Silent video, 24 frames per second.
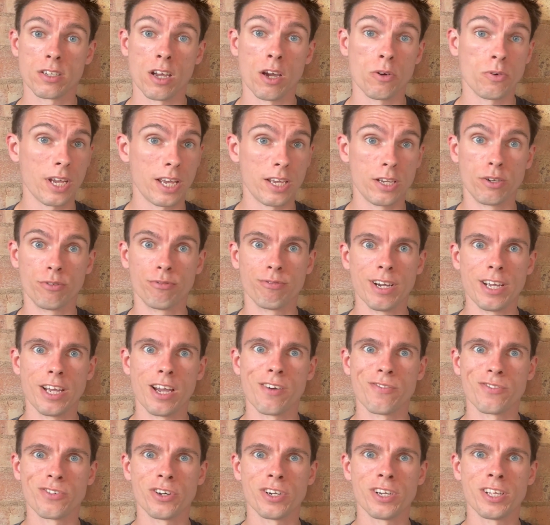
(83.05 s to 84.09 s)
okay, great,
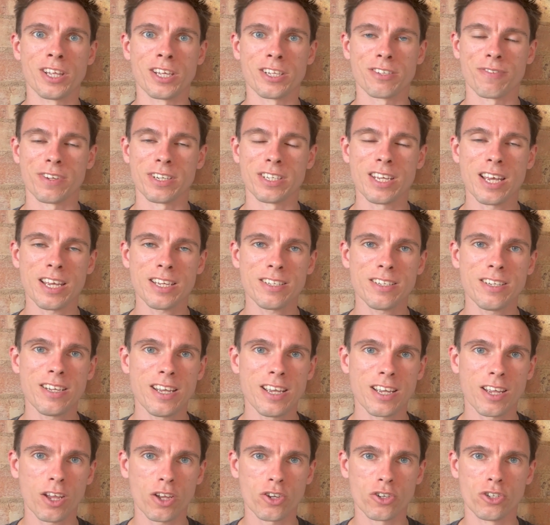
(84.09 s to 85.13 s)
I've got it, that's
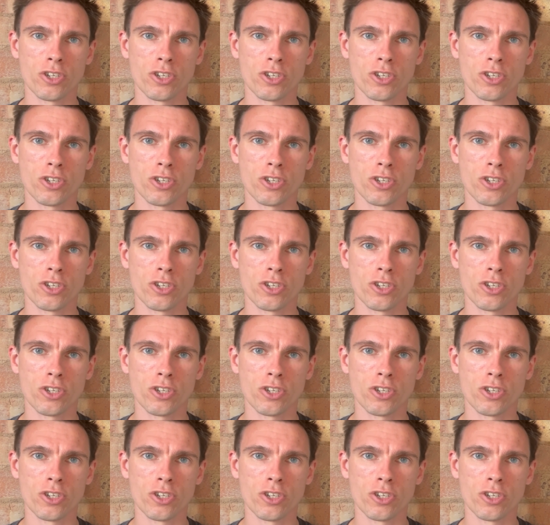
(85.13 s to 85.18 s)
fantastic.